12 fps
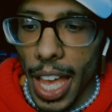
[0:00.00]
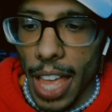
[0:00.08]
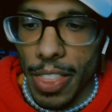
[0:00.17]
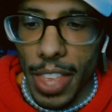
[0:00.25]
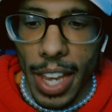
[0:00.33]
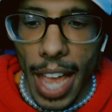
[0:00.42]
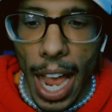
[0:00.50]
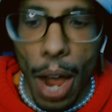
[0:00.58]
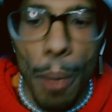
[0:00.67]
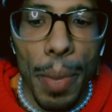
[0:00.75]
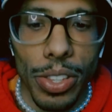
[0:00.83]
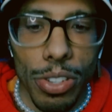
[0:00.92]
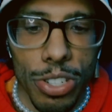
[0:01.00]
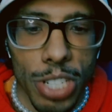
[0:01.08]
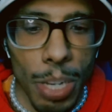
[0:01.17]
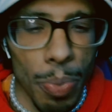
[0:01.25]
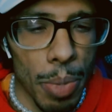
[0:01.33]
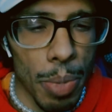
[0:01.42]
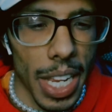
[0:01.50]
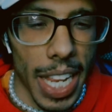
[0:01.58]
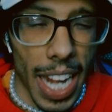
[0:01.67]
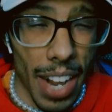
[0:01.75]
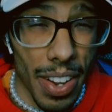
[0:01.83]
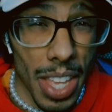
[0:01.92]
And then how big their ship would be to
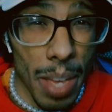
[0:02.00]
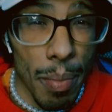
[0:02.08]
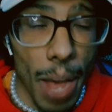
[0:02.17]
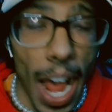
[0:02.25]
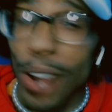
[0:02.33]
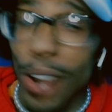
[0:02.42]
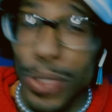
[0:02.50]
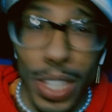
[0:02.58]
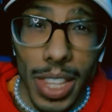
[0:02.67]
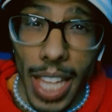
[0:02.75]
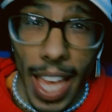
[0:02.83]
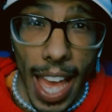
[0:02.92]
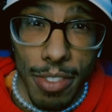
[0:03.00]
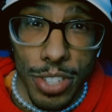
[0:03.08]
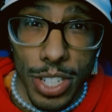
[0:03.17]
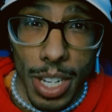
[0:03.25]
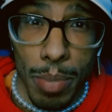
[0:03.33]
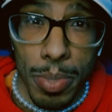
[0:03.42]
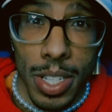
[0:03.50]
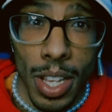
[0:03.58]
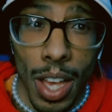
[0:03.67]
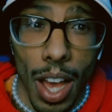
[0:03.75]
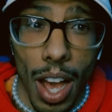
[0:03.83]
carry them, I don't think they have ships.